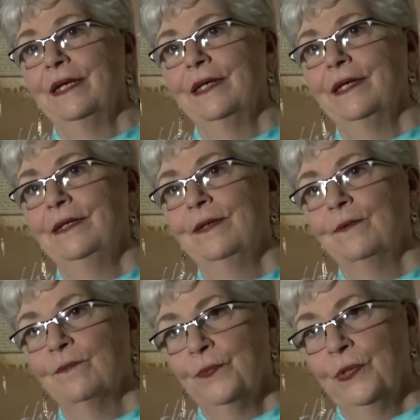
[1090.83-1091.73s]

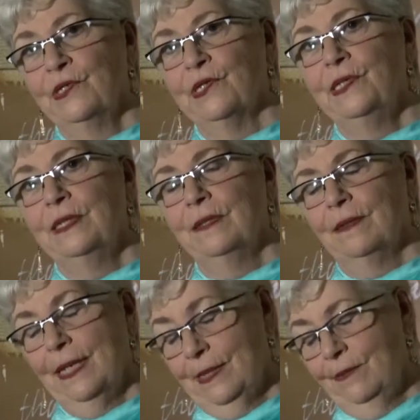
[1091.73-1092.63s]
in prison,
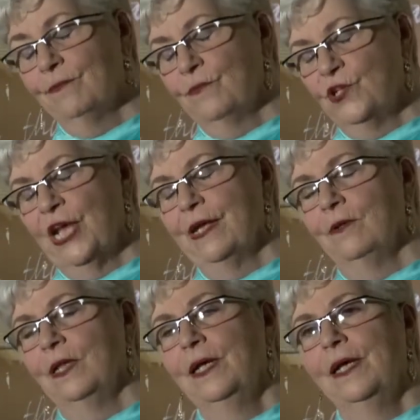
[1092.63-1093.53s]
in jail,